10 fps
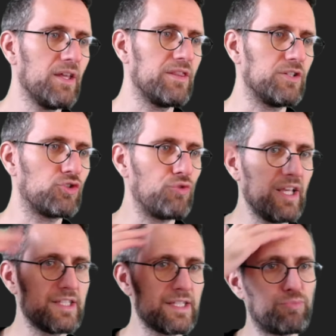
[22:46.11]
The
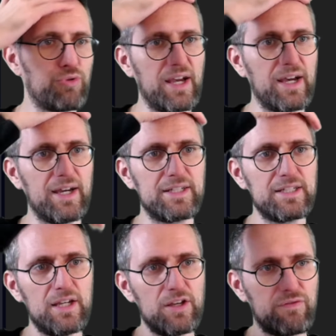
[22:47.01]
trait spread
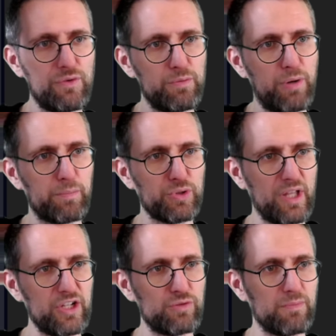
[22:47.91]
through the
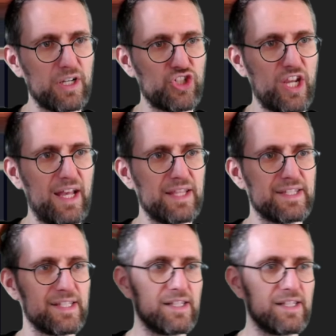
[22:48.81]
population by chance,